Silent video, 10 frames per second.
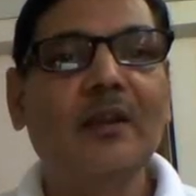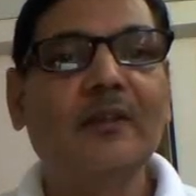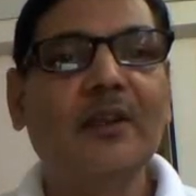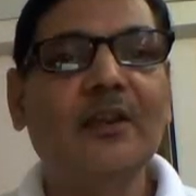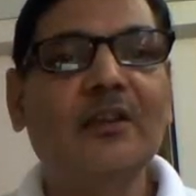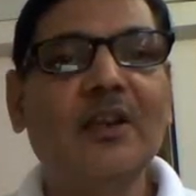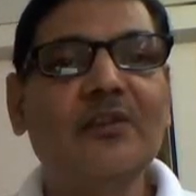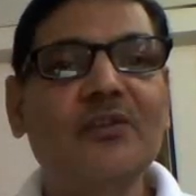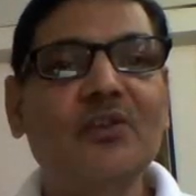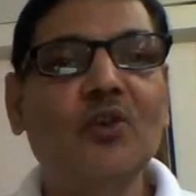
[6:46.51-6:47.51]
that
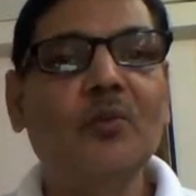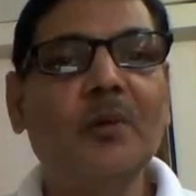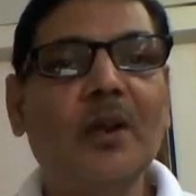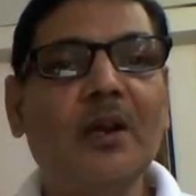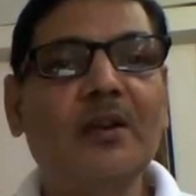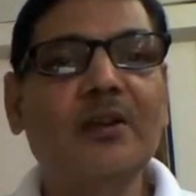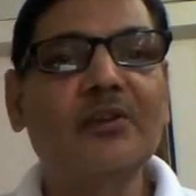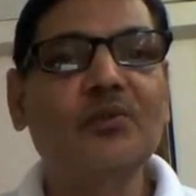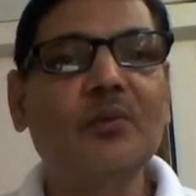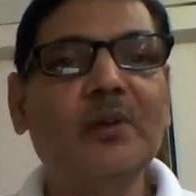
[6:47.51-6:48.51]
crossing over
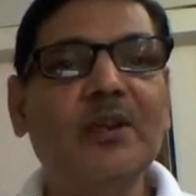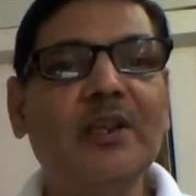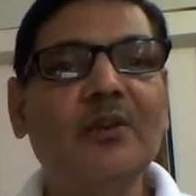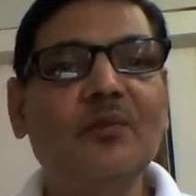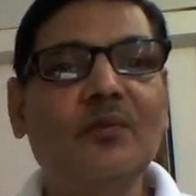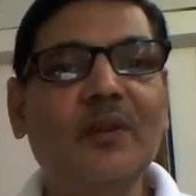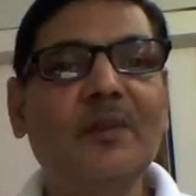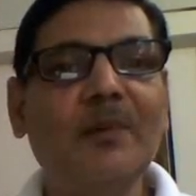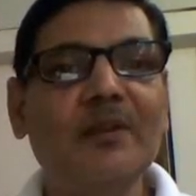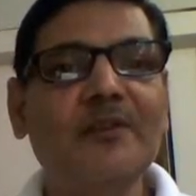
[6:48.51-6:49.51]
occurs only in
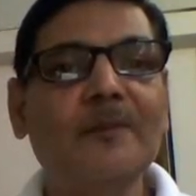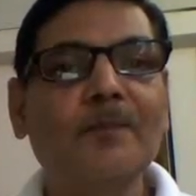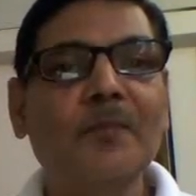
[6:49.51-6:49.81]
females.